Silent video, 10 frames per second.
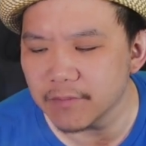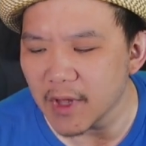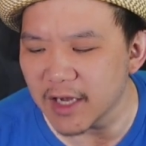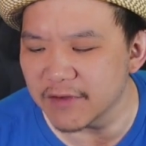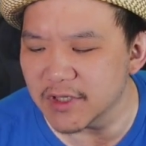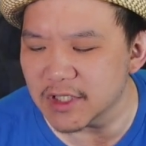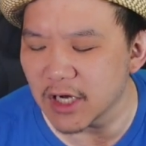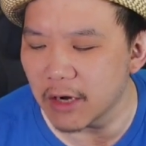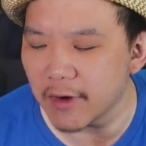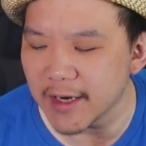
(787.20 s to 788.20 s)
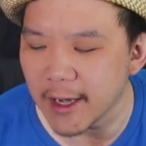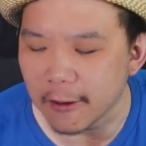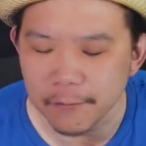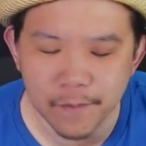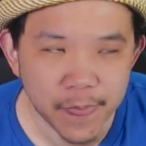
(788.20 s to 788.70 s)
I give the cigar right
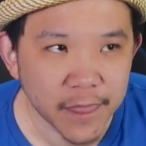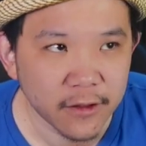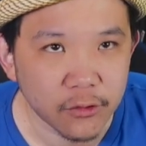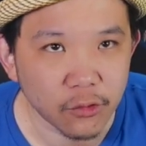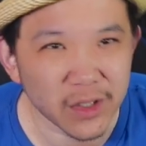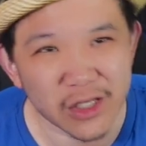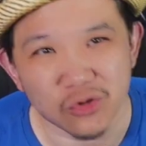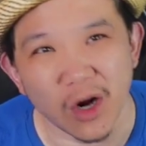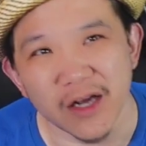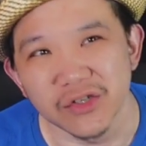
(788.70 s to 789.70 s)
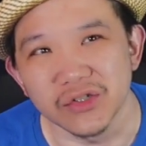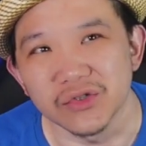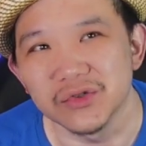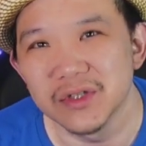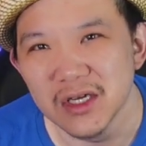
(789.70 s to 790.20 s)
now with the draw issue.